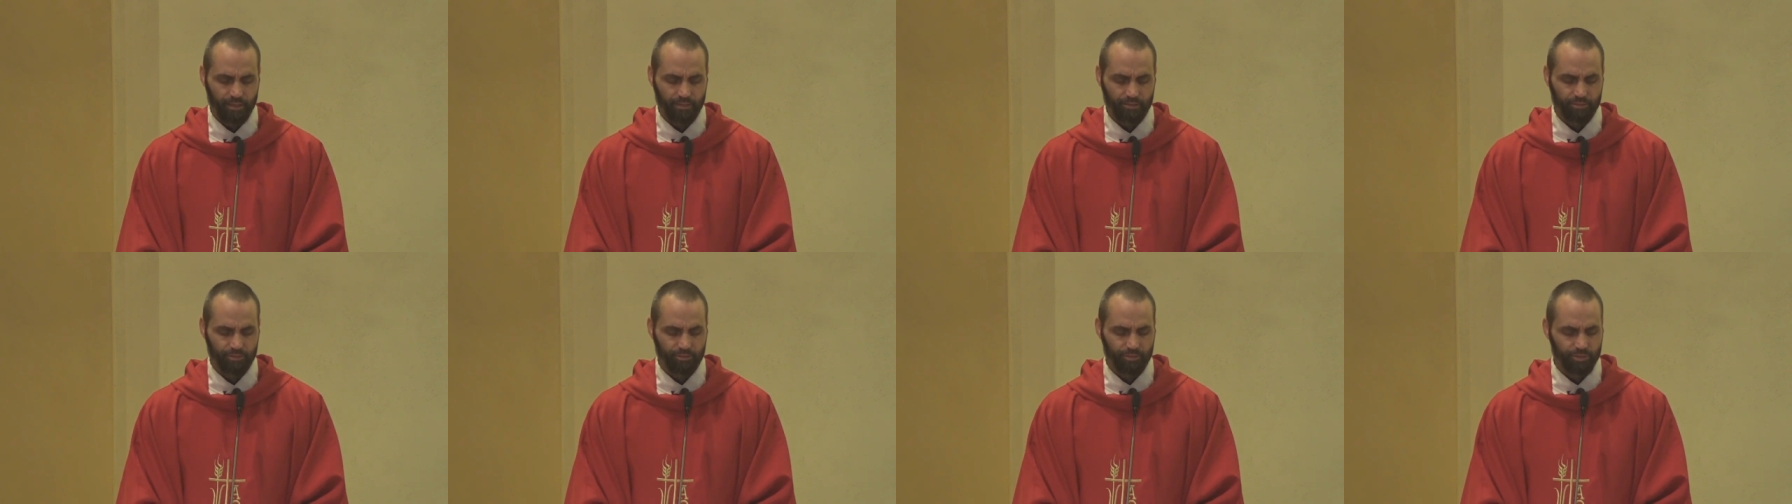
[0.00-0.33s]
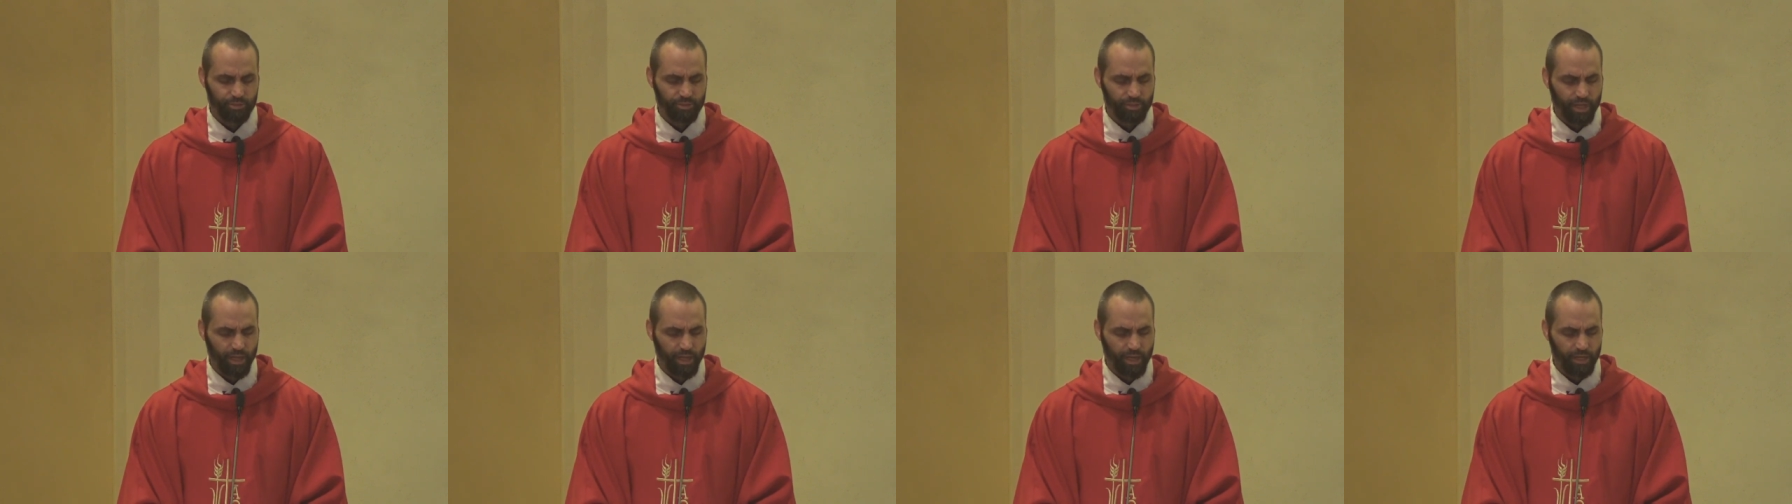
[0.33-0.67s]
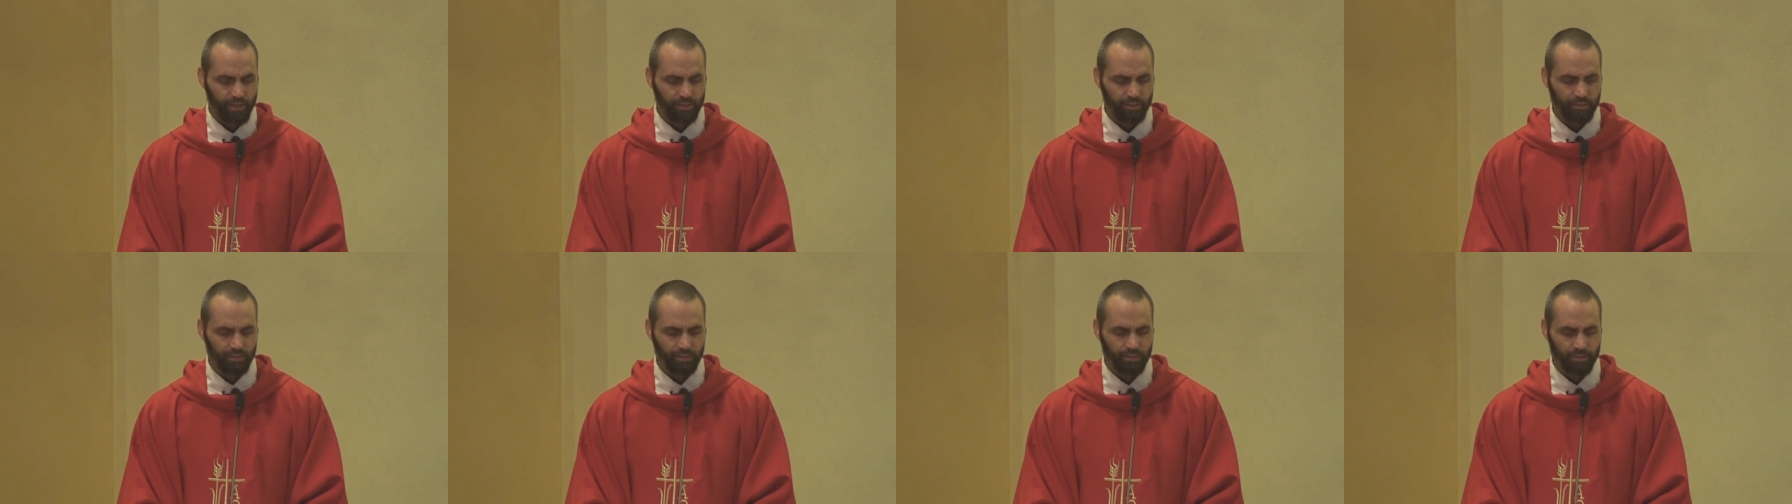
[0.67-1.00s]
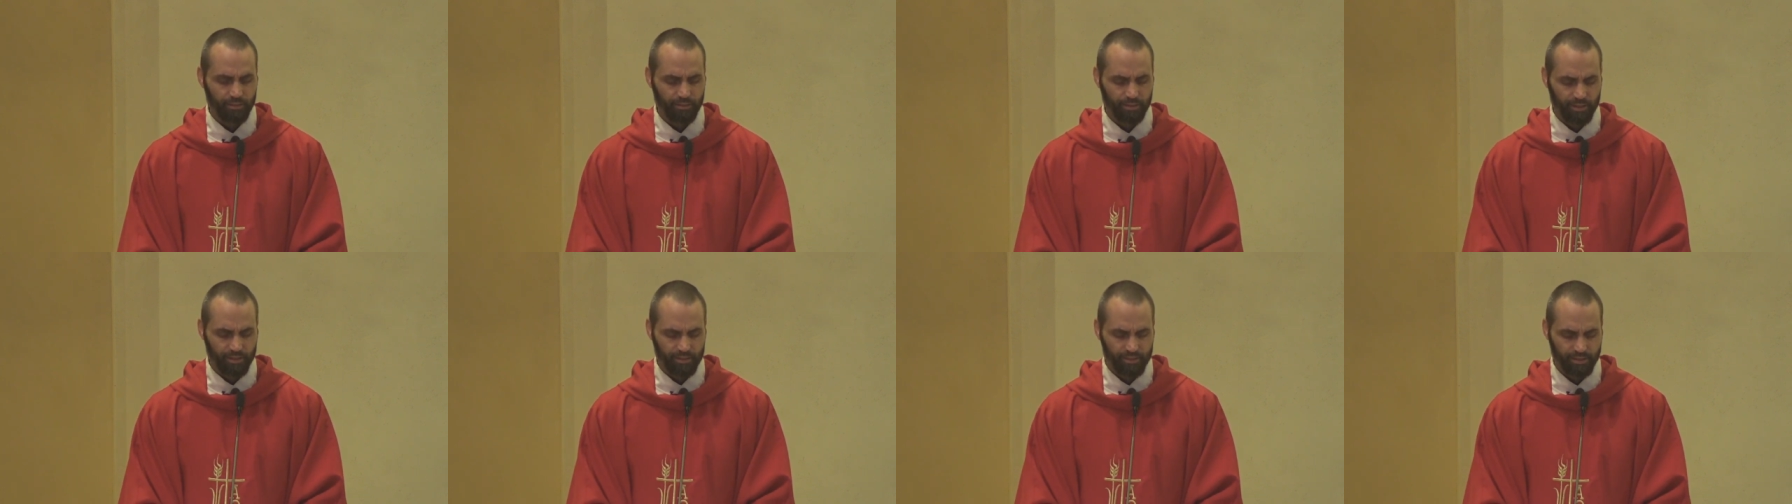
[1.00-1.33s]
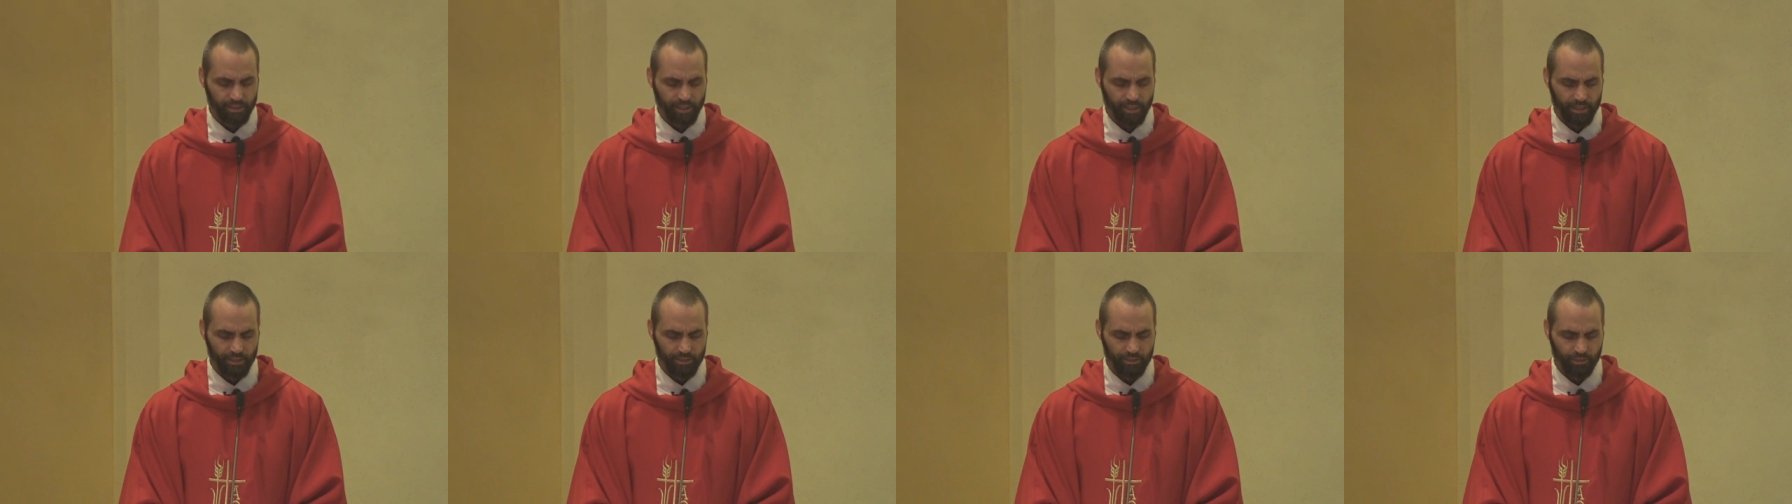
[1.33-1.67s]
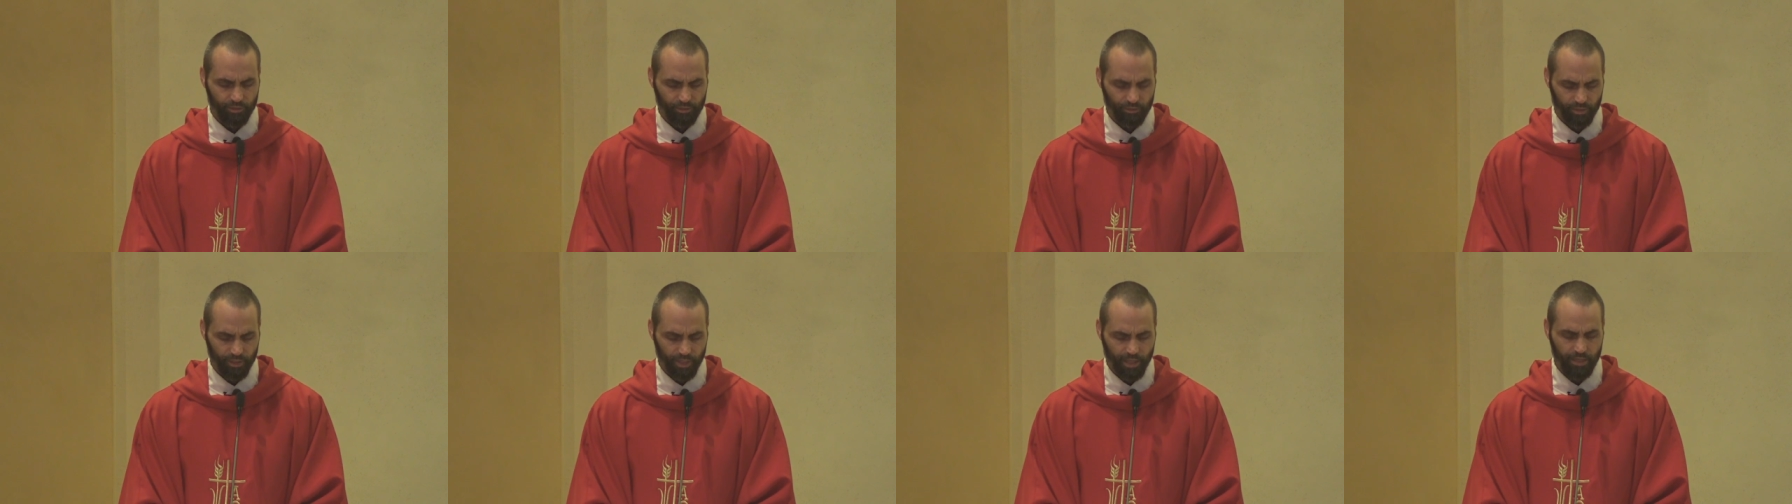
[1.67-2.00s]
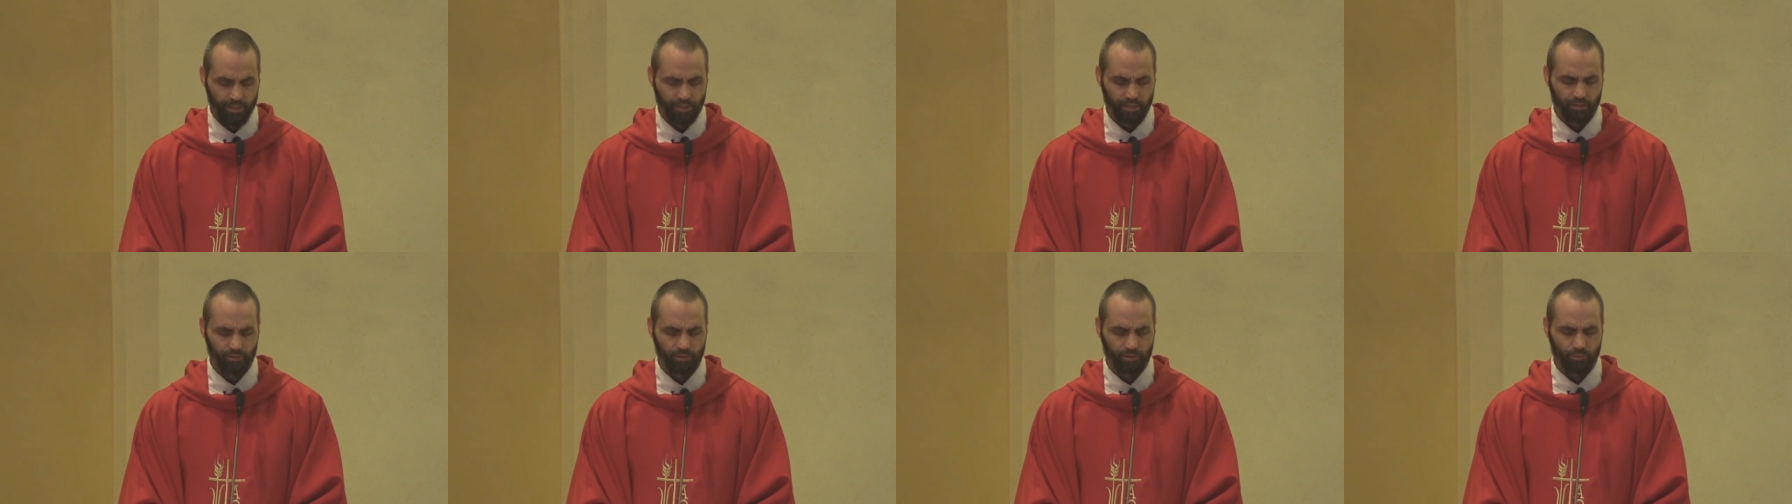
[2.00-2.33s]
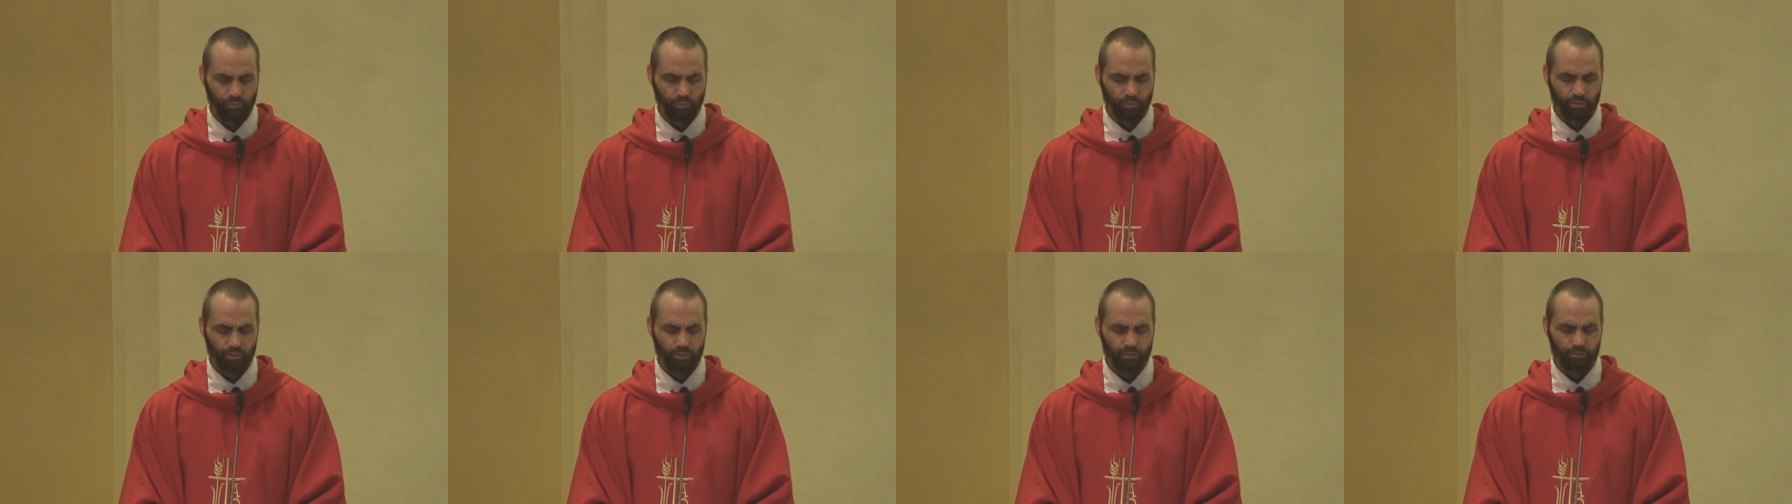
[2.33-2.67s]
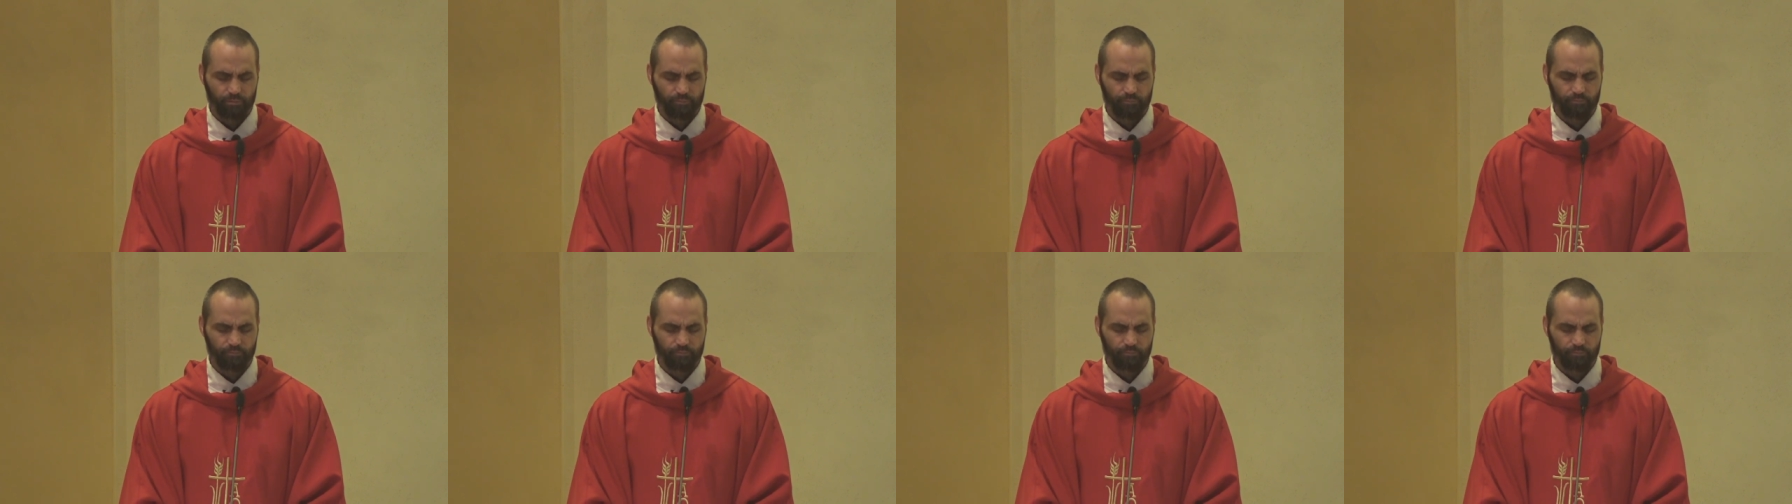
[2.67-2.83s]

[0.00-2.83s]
to shine this, your light in the world